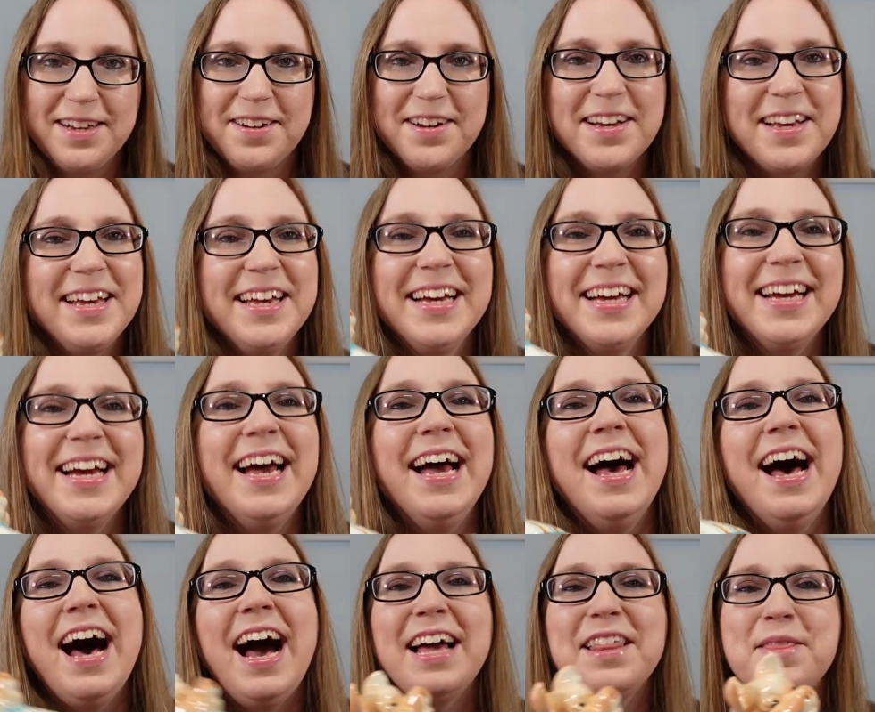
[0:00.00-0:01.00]
Eric.
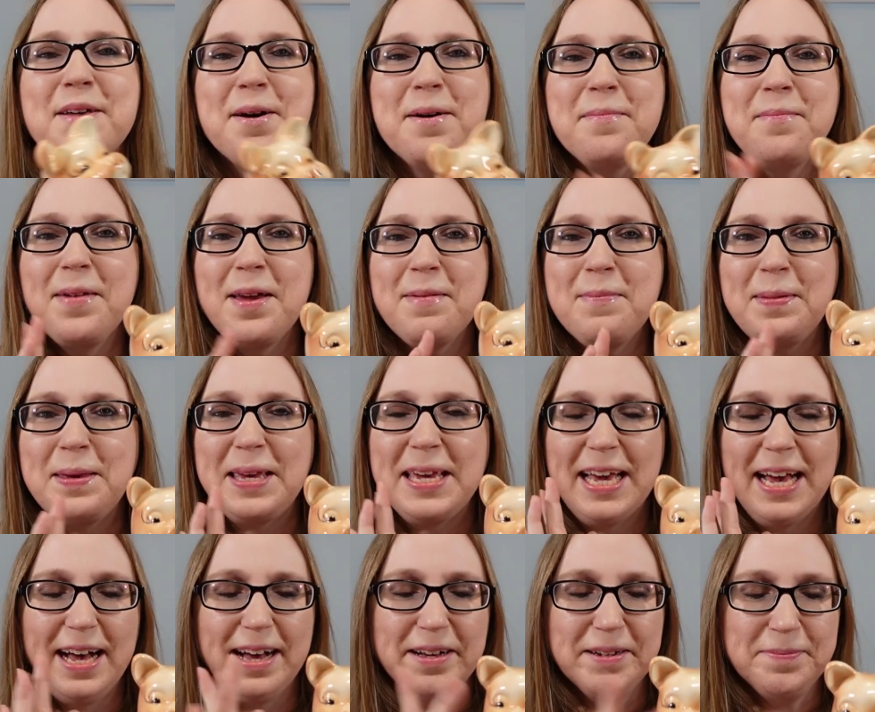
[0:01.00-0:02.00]
I thought
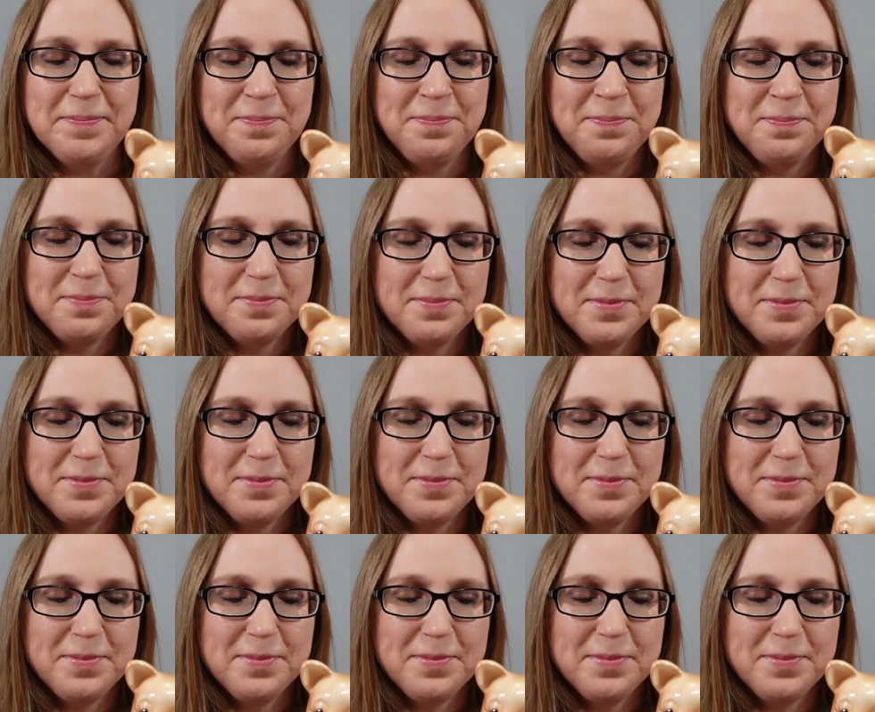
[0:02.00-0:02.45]
maybe, um,